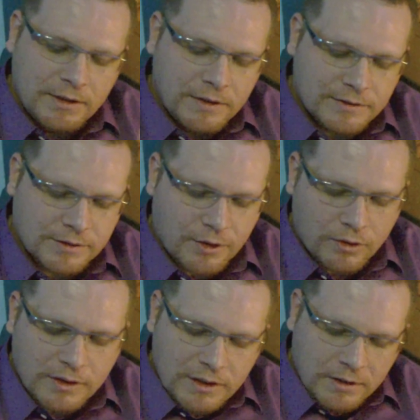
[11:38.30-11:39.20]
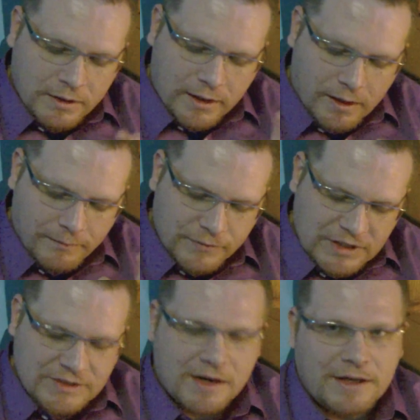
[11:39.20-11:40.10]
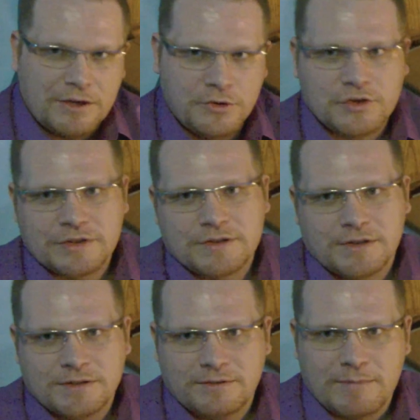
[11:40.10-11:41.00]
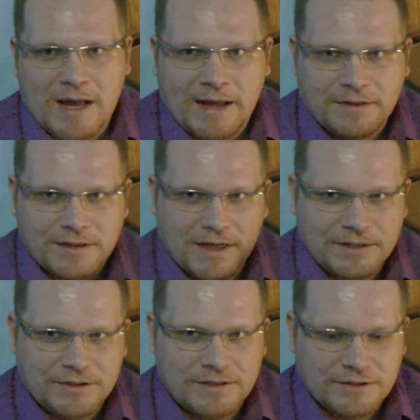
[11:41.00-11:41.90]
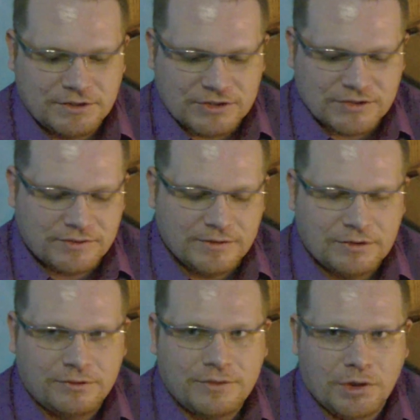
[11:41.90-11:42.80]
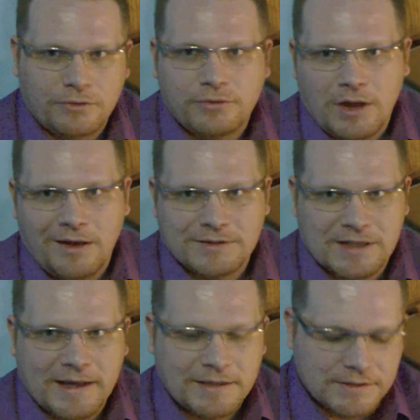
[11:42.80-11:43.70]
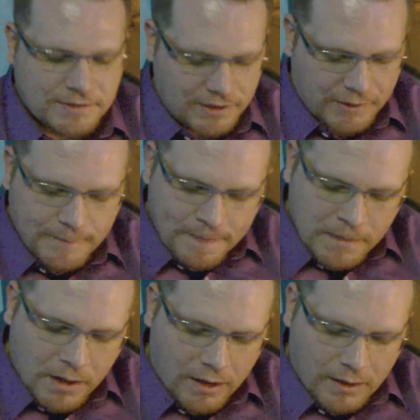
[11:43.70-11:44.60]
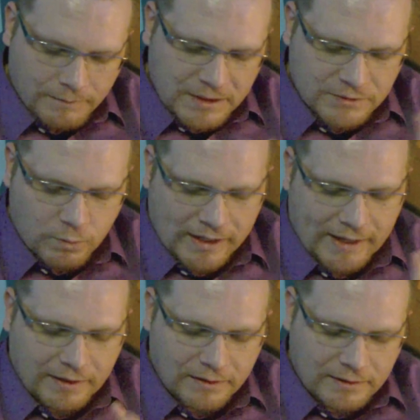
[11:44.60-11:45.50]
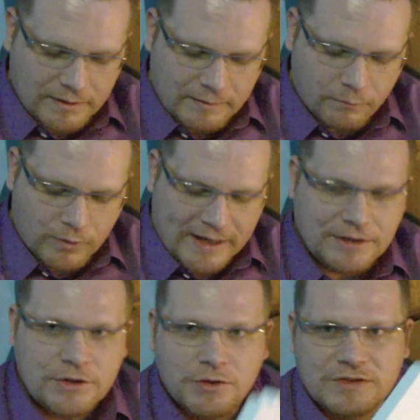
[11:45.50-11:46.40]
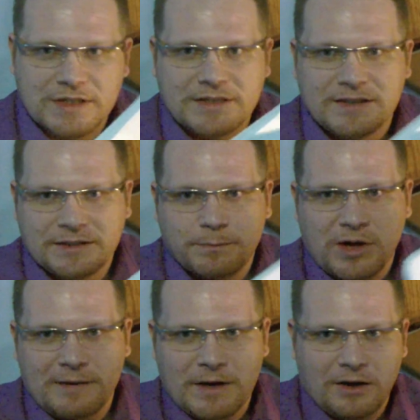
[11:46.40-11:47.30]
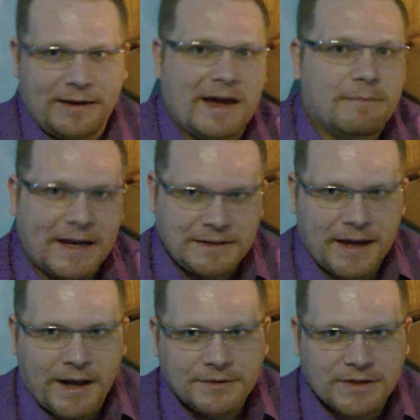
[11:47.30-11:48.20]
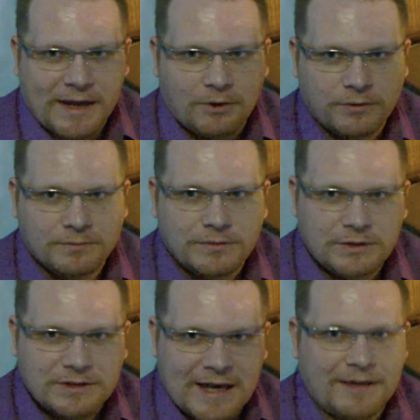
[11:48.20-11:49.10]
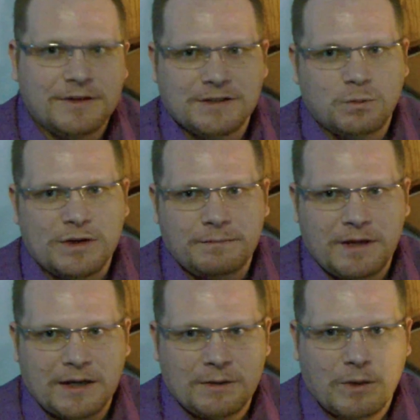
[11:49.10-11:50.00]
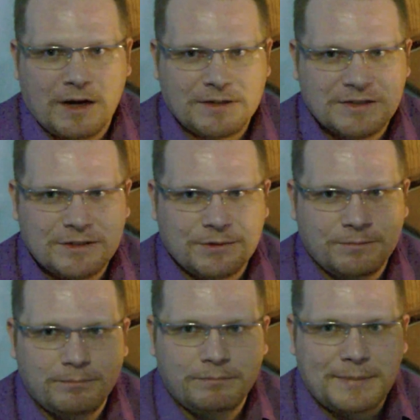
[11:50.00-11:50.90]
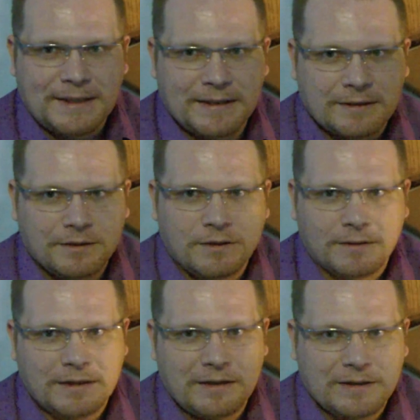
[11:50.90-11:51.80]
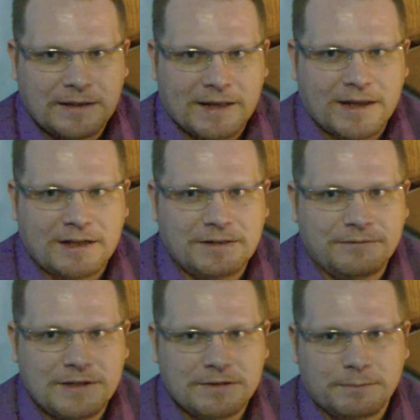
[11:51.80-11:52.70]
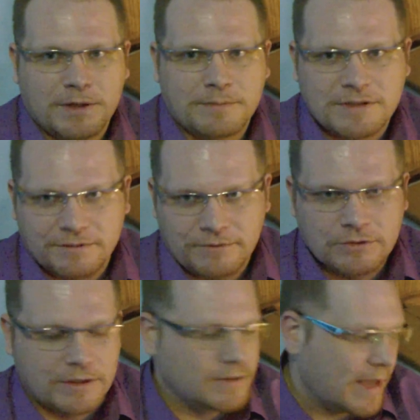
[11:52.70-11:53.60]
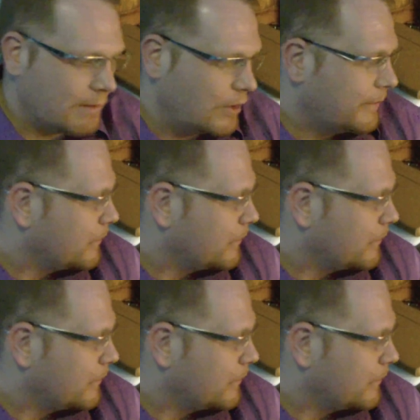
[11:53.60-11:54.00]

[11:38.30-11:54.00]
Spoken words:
So these aren't huge concerns of mine. They're just little flaws that I can see. Because when I use this, it's primarily at my desk. I don't take this with me anywhere. It's too big and clunky, and that kind of defeats the purpose of using a tablet.